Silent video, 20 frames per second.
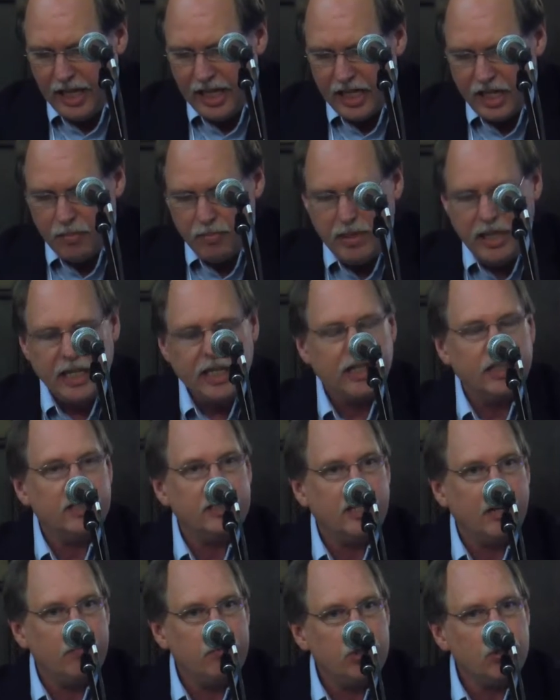can be
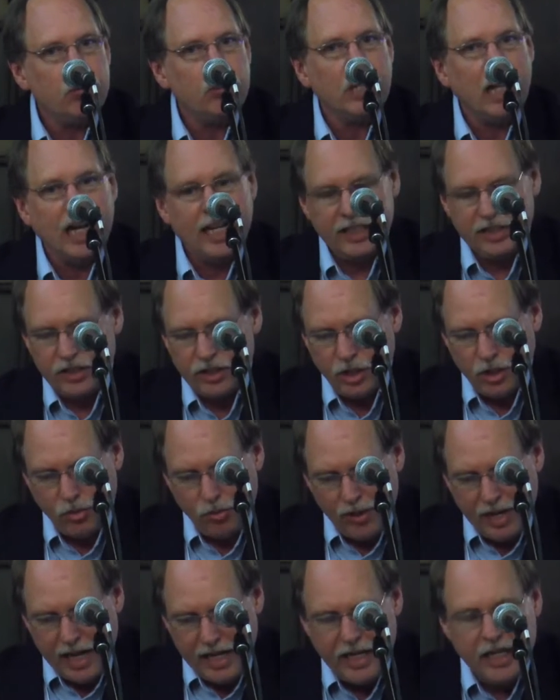conceptualized,
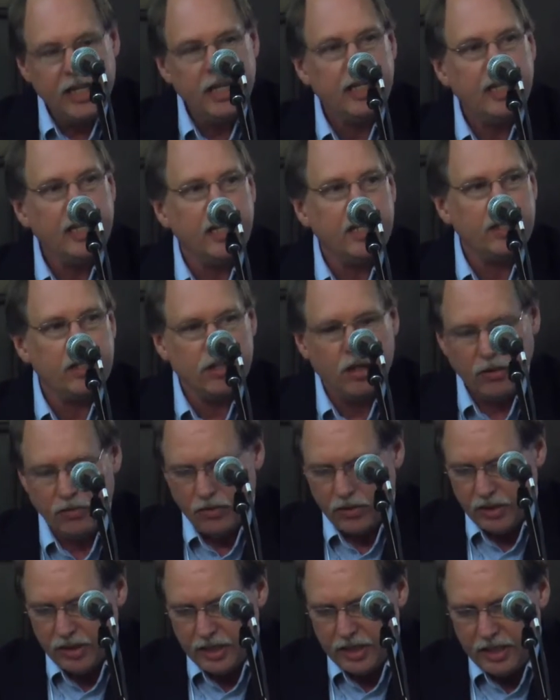created, and
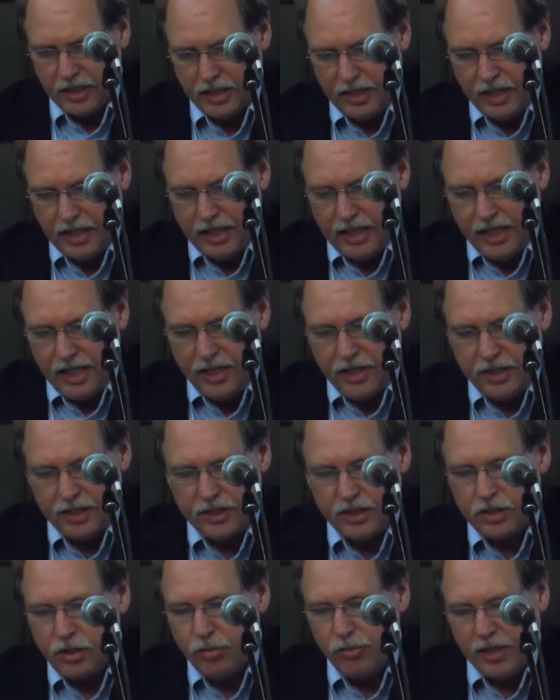governed.
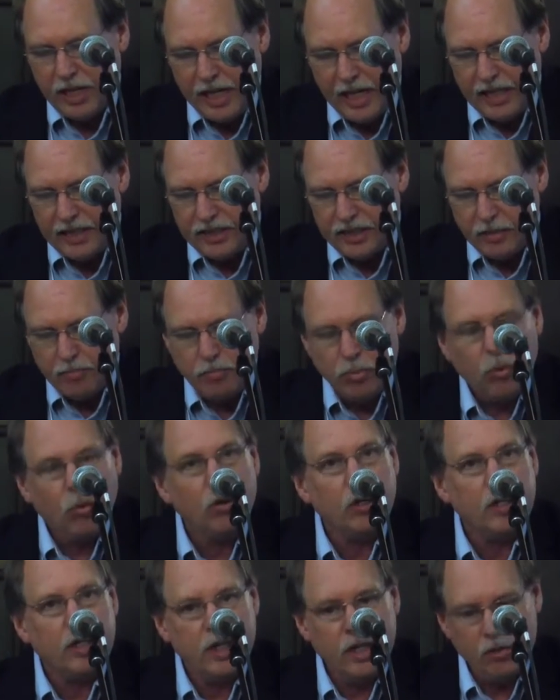This creates
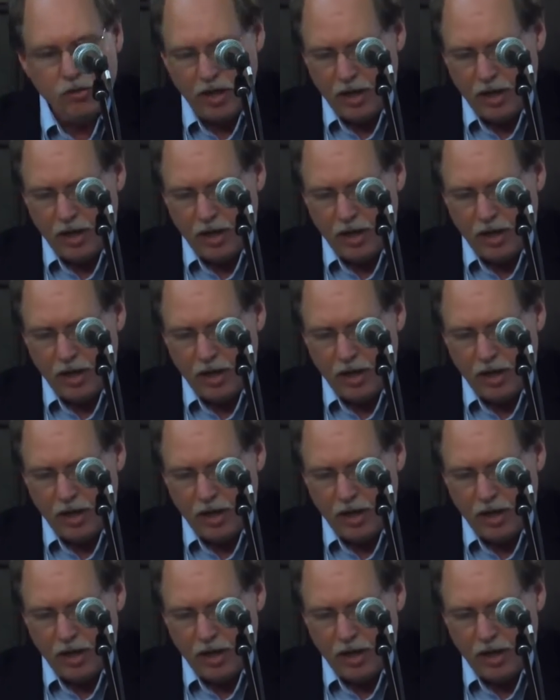important new